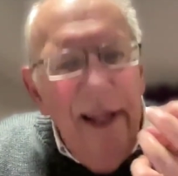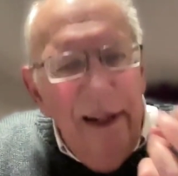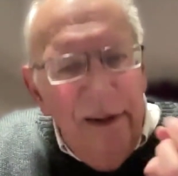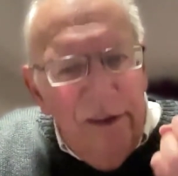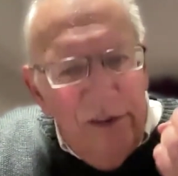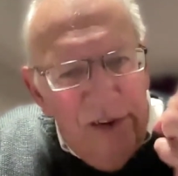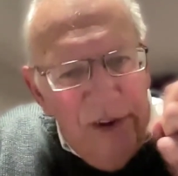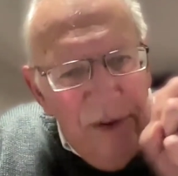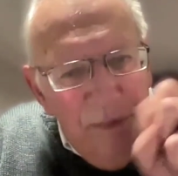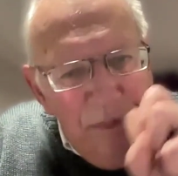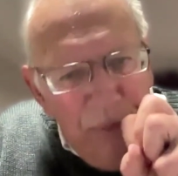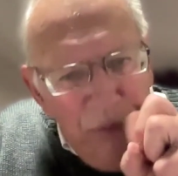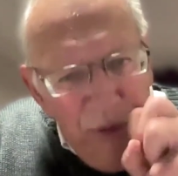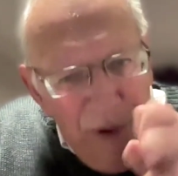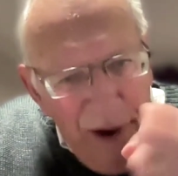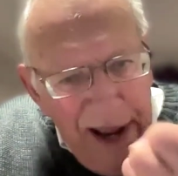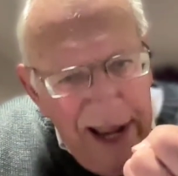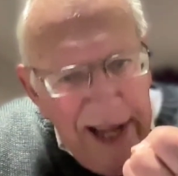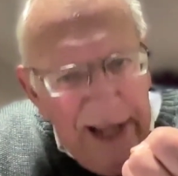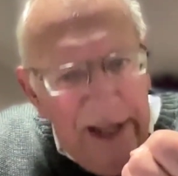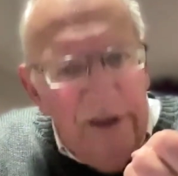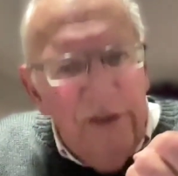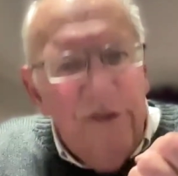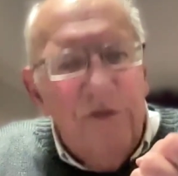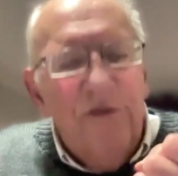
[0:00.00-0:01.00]
It's the
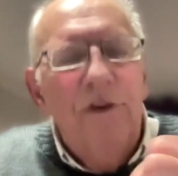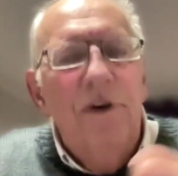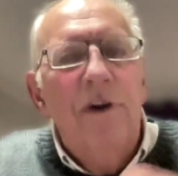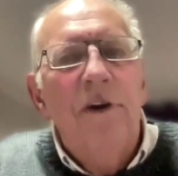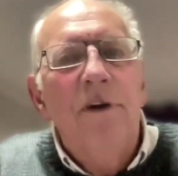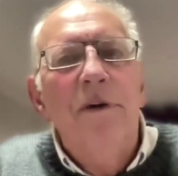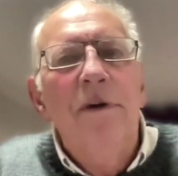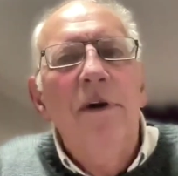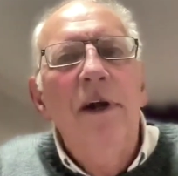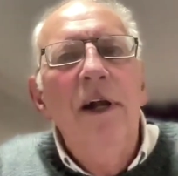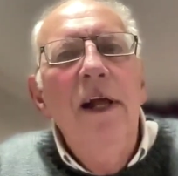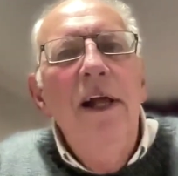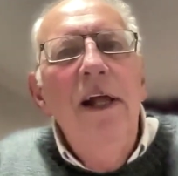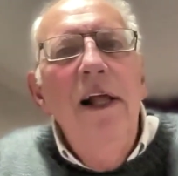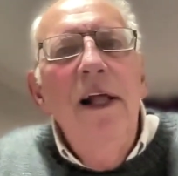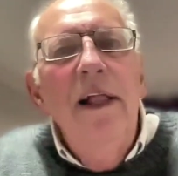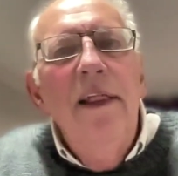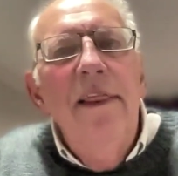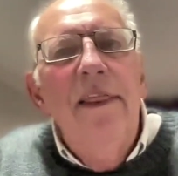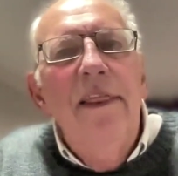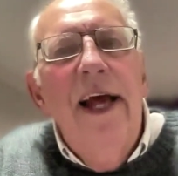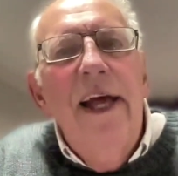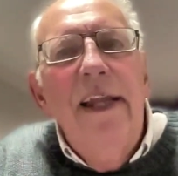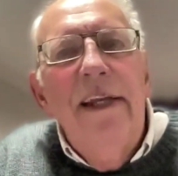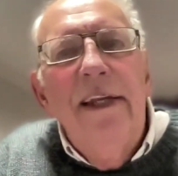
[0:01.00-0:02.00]
breakthrough
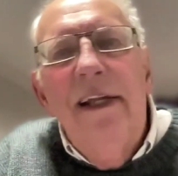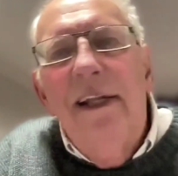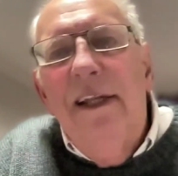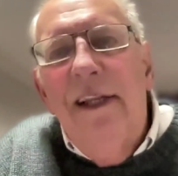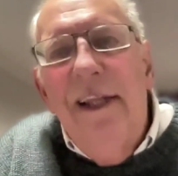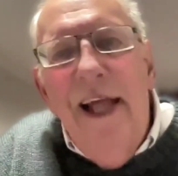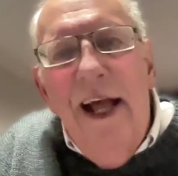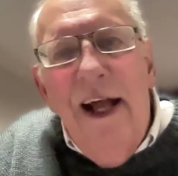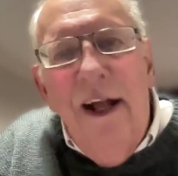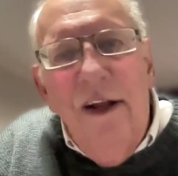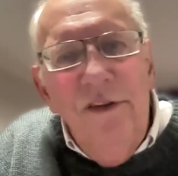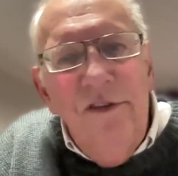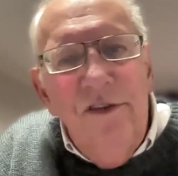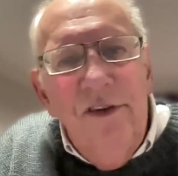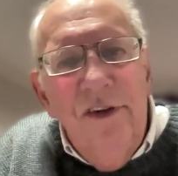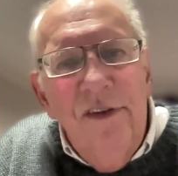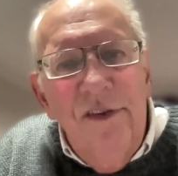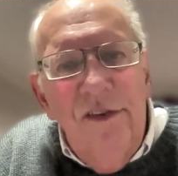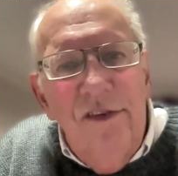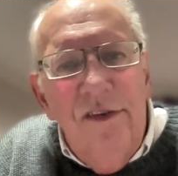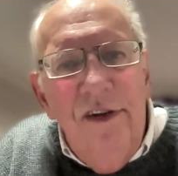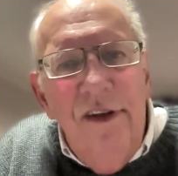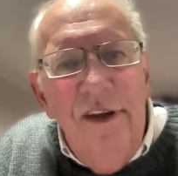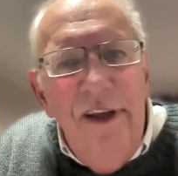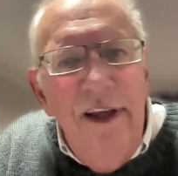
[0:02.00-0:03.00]
that allows
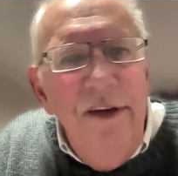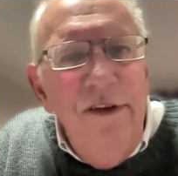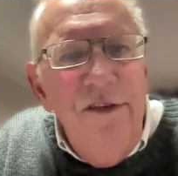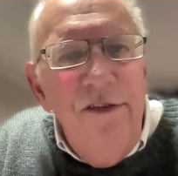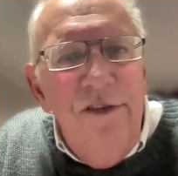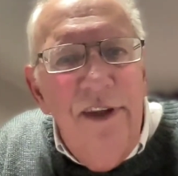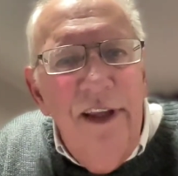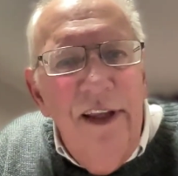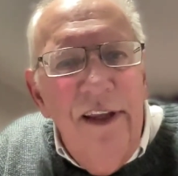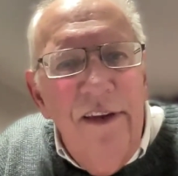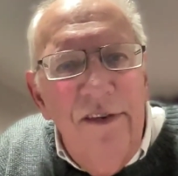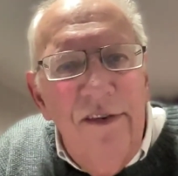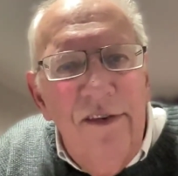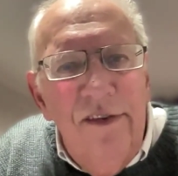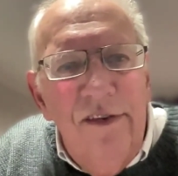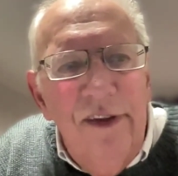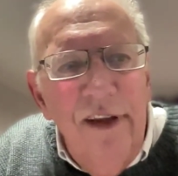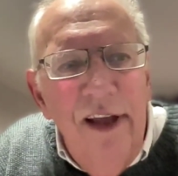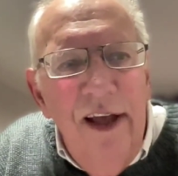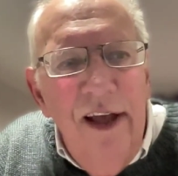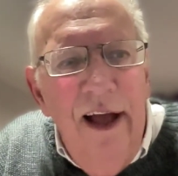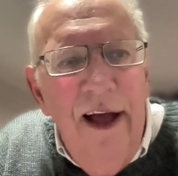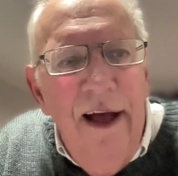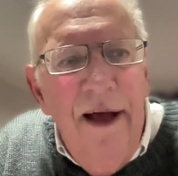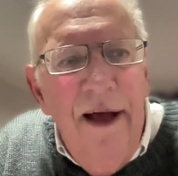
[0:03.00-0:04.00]
us to use this